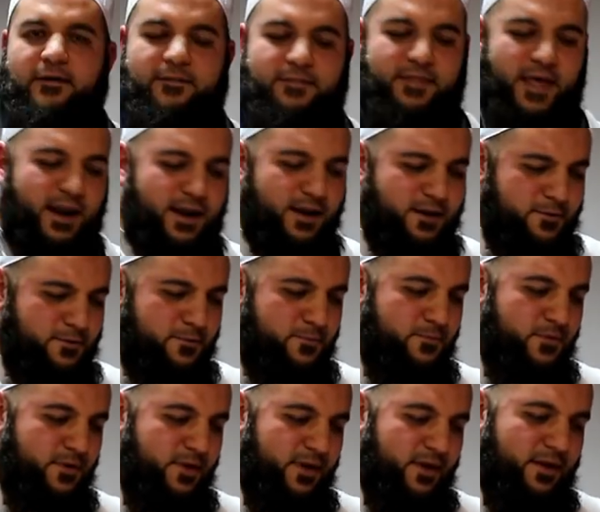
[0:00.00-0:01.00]
Then
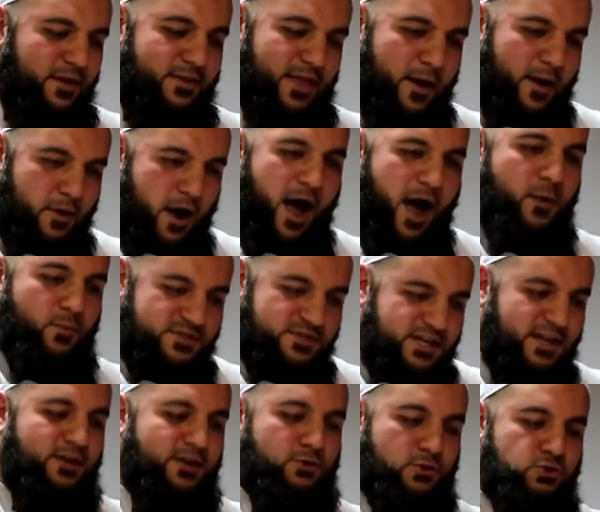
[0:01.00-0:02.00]
that guy was
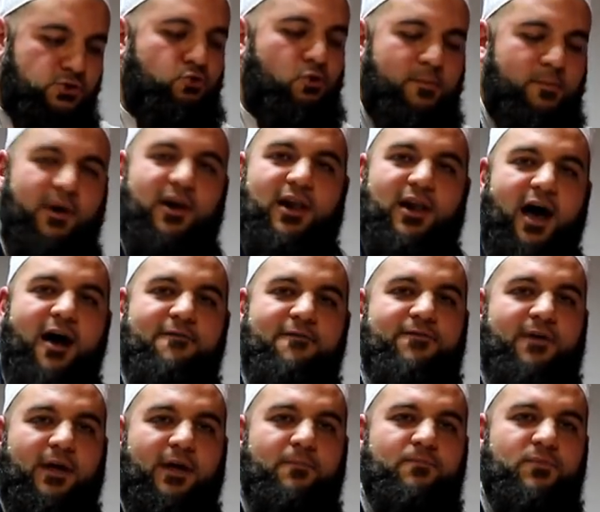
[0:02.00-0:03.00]
telling the story but
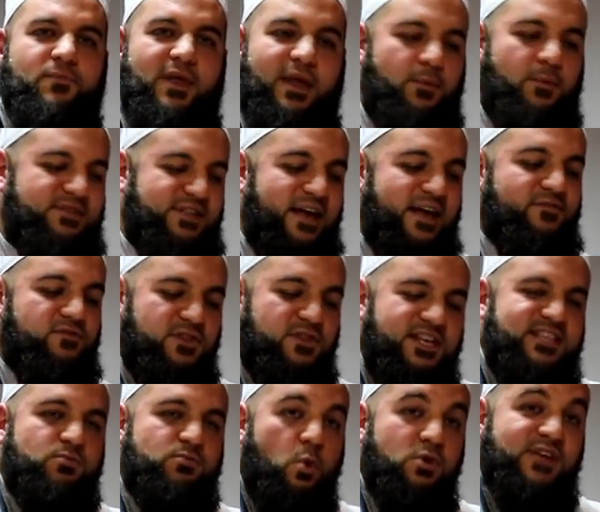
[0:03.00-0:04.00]
laughing. He was saying,
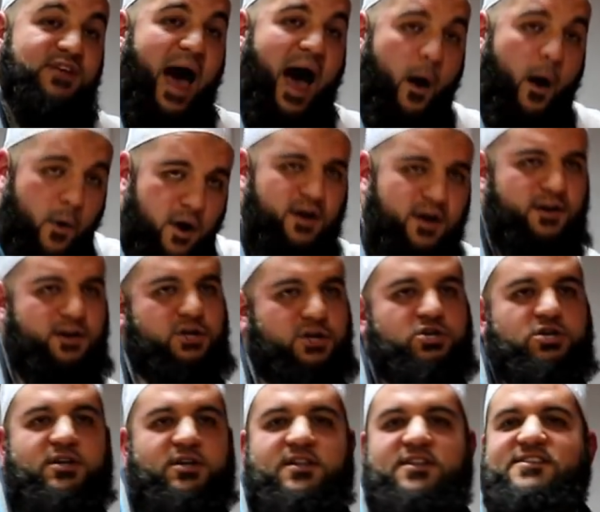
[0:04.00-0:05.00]
this was our
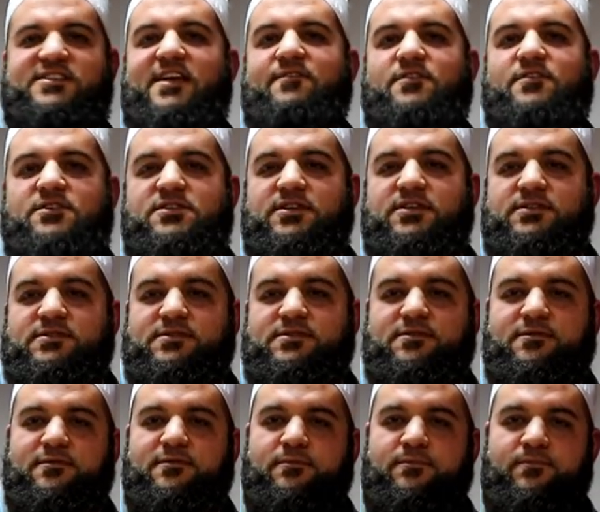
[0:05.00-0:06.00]
condition in the
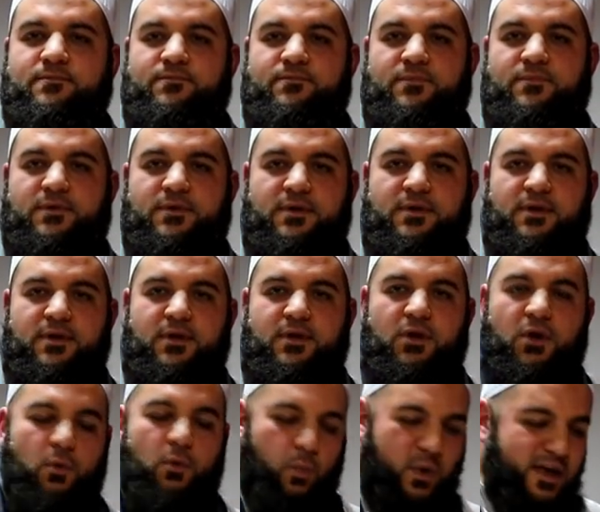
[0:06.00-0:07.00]
70s.
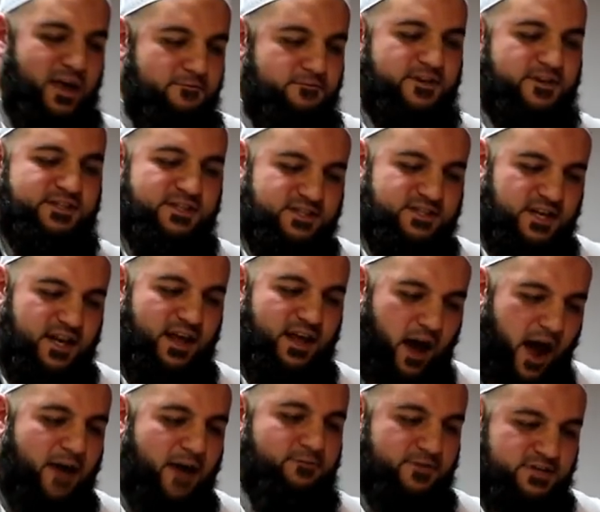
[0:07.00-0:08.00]
I
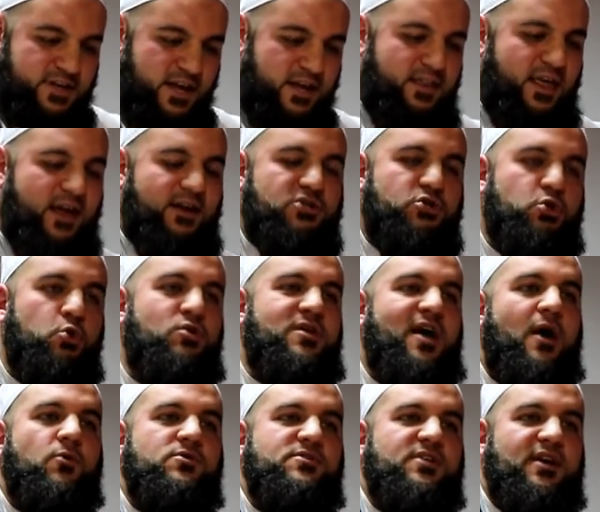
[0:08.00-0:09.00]
visited there in
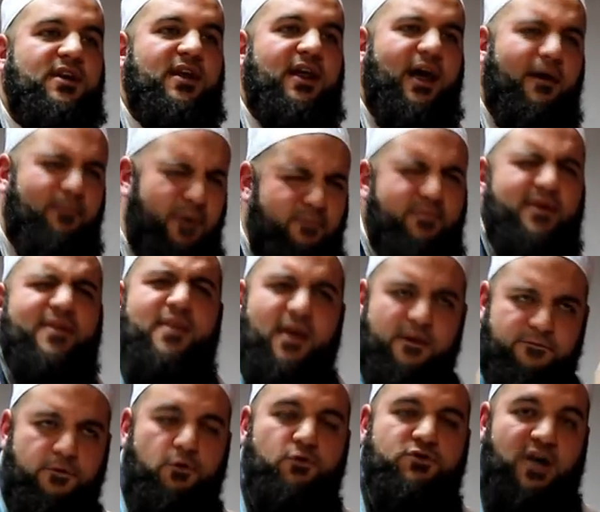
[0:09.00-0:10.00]
2000. I've been
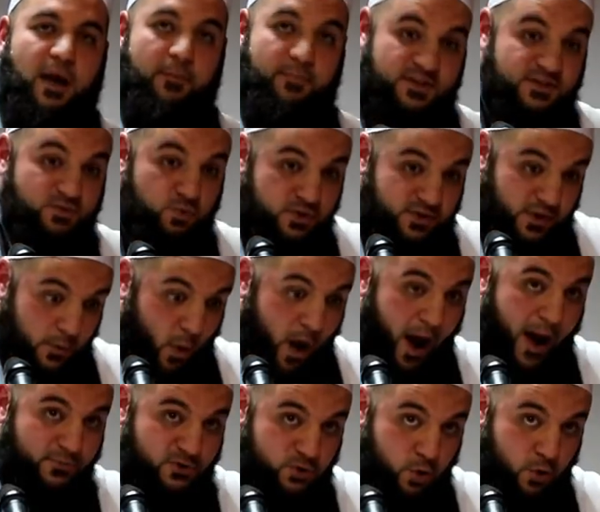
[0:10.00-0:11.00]
there a few times, but this was
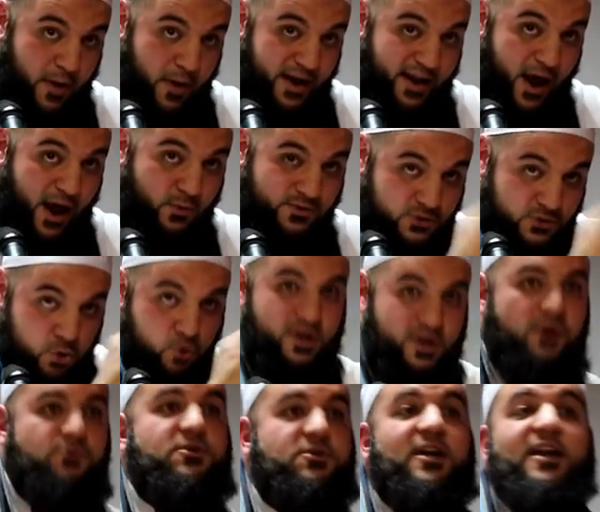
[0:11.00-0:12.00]
what I'm talking about now is
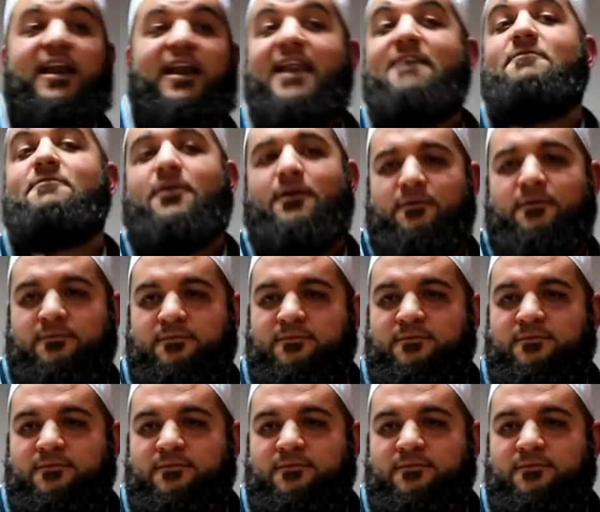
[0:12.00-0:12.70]
2011.